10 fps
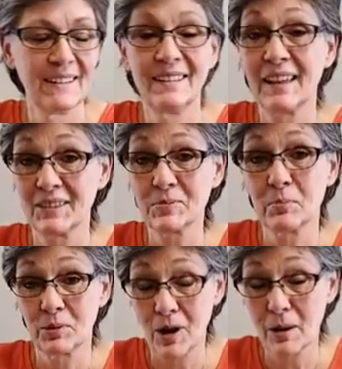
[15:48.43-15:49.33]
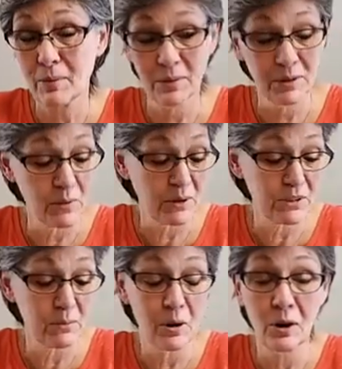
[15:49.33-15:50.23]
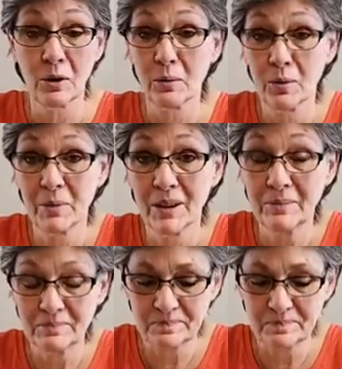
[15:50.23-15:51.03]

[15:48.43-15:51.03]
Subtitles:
that's probably what tomorrow will be.